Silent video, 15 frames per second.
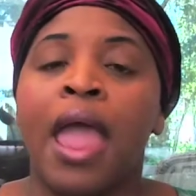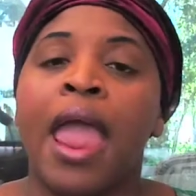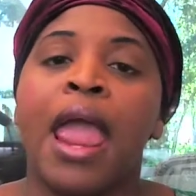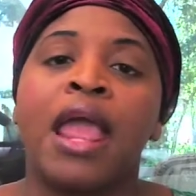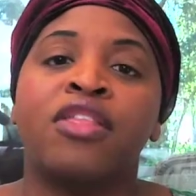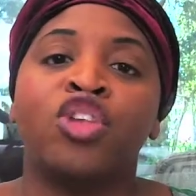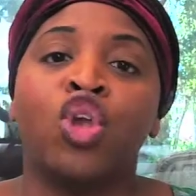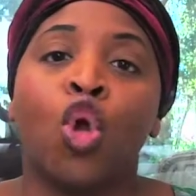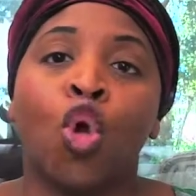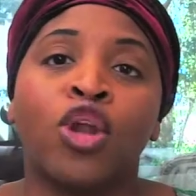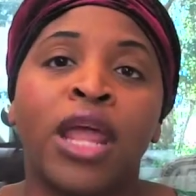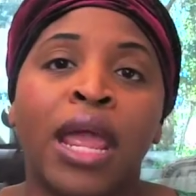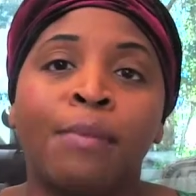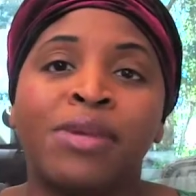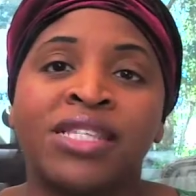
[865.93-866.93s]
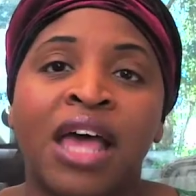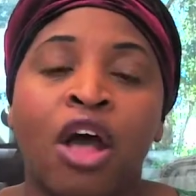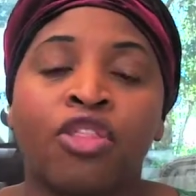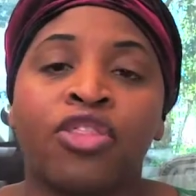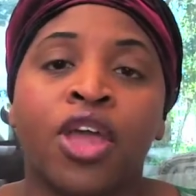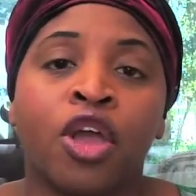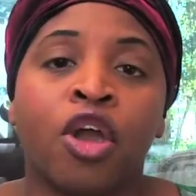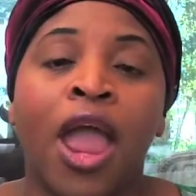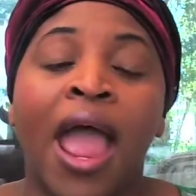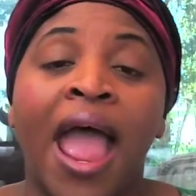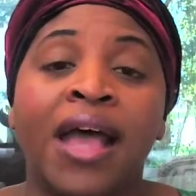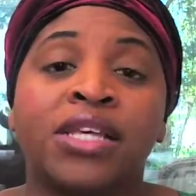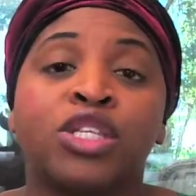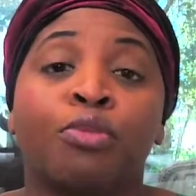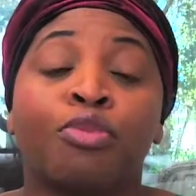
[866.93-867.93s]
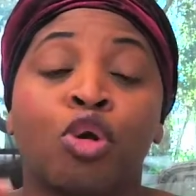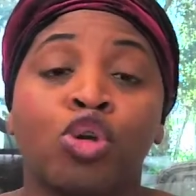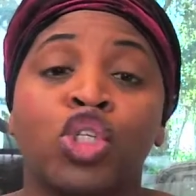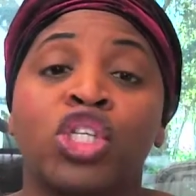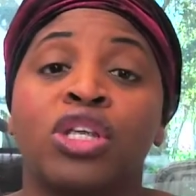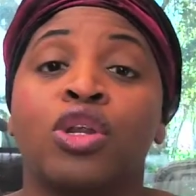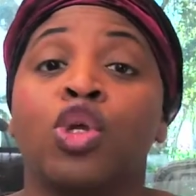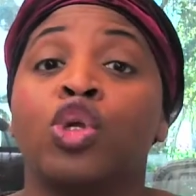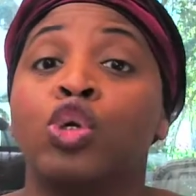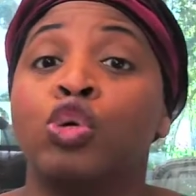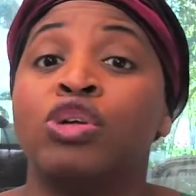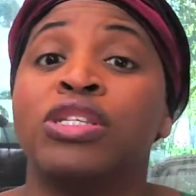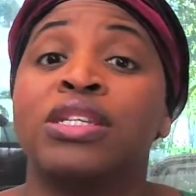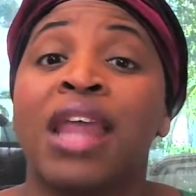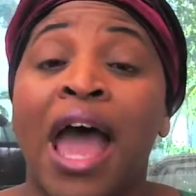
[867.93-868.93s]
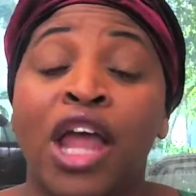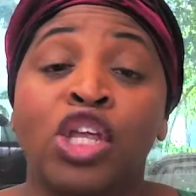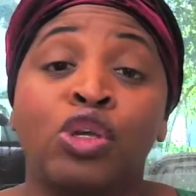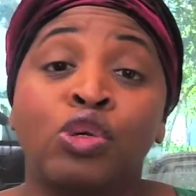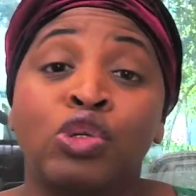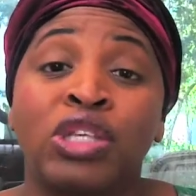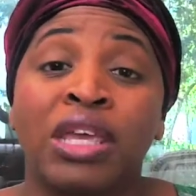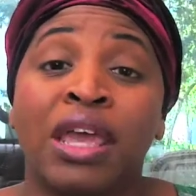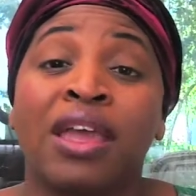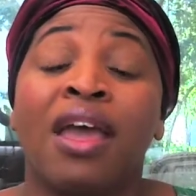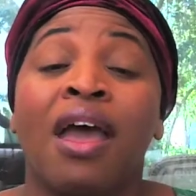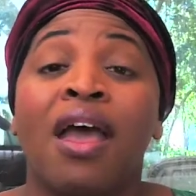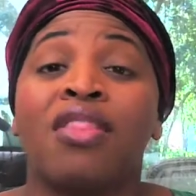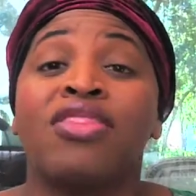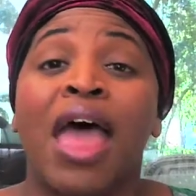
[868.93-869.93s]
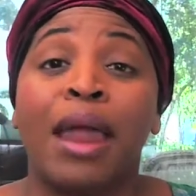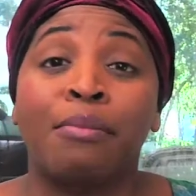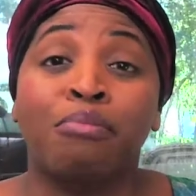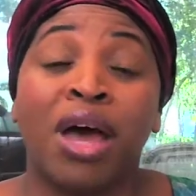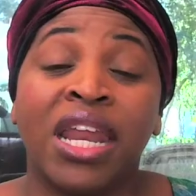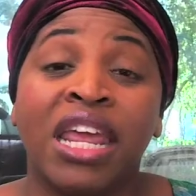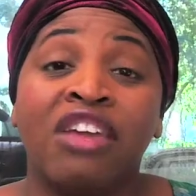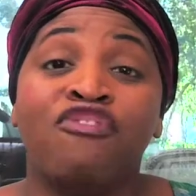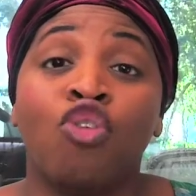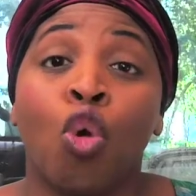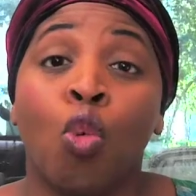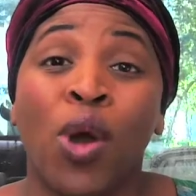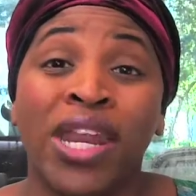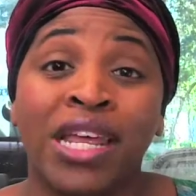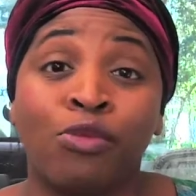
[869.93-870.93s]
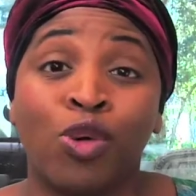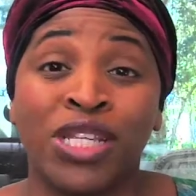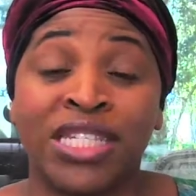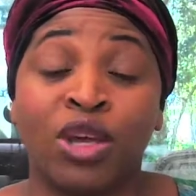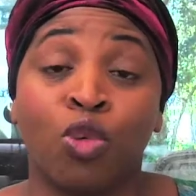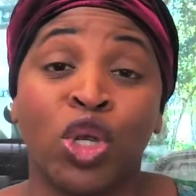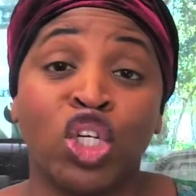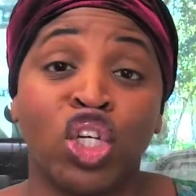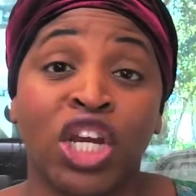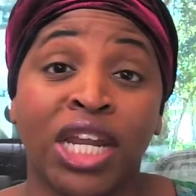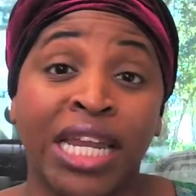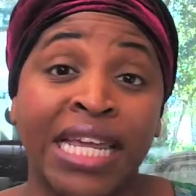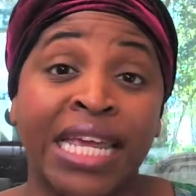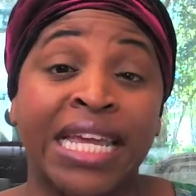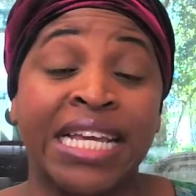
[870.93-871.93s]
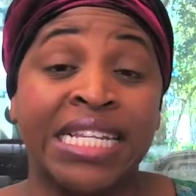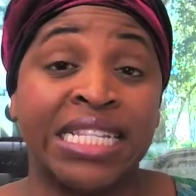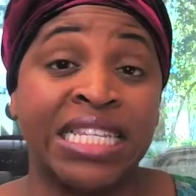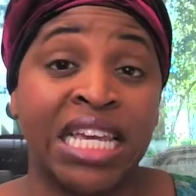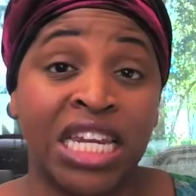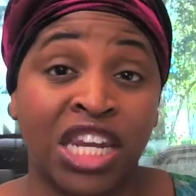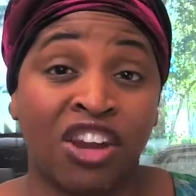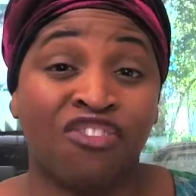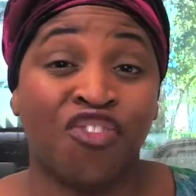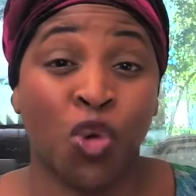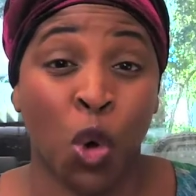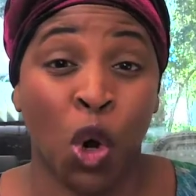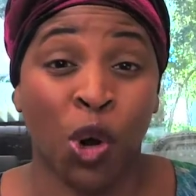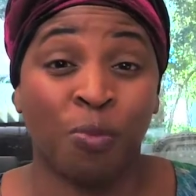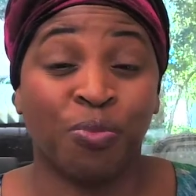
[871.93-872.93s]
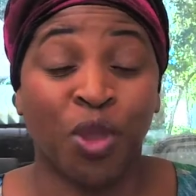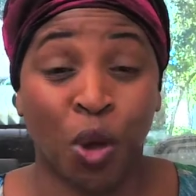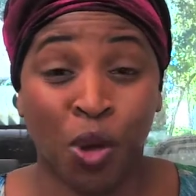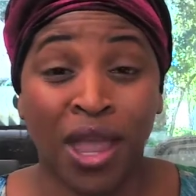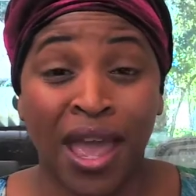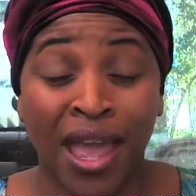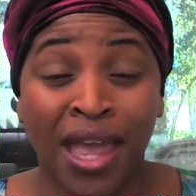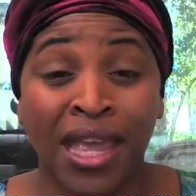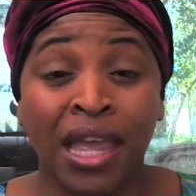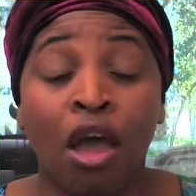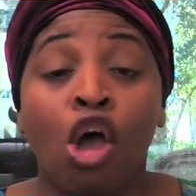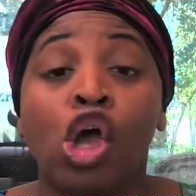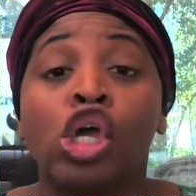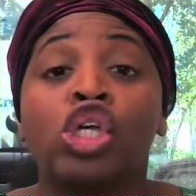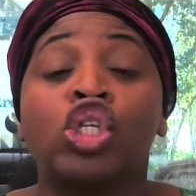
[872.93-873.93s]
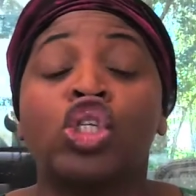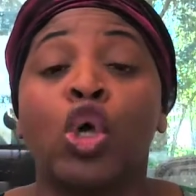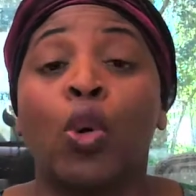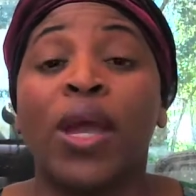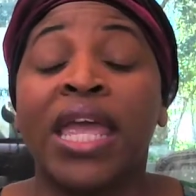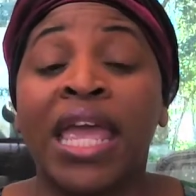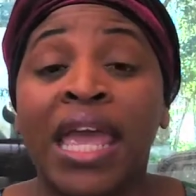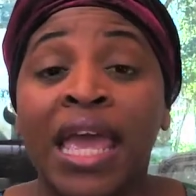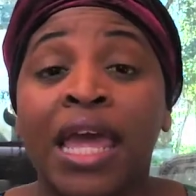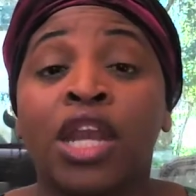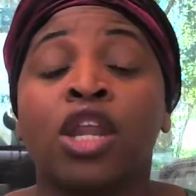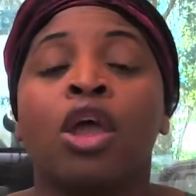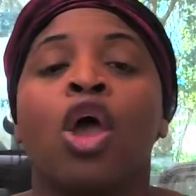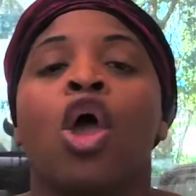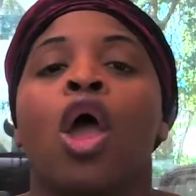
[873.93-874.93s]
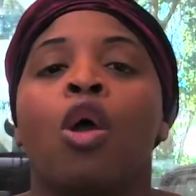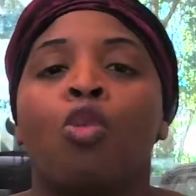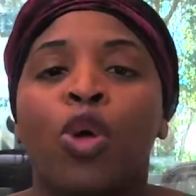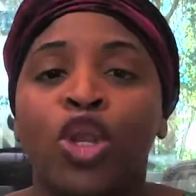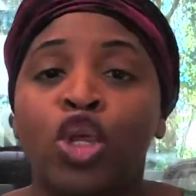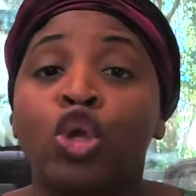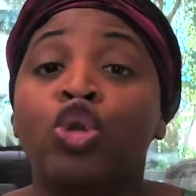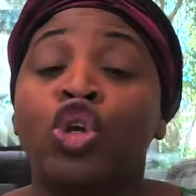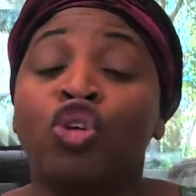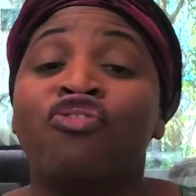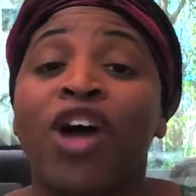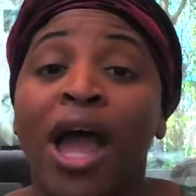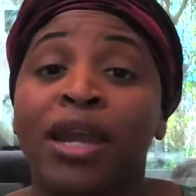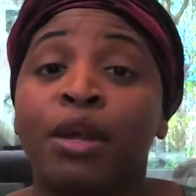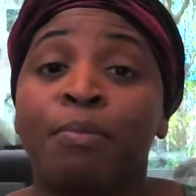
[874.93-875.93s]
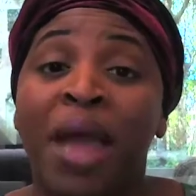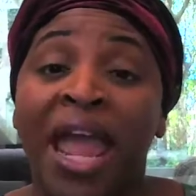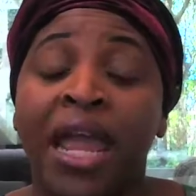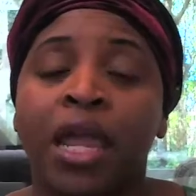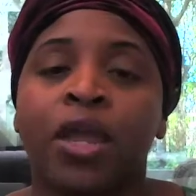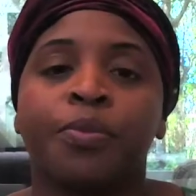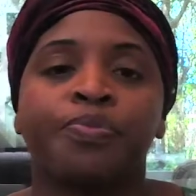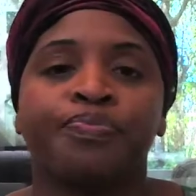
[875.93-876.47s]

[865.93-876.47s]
and your name is out there as a person who is not using that money for what it was originally intended for, okay? So again, when you do find a bank,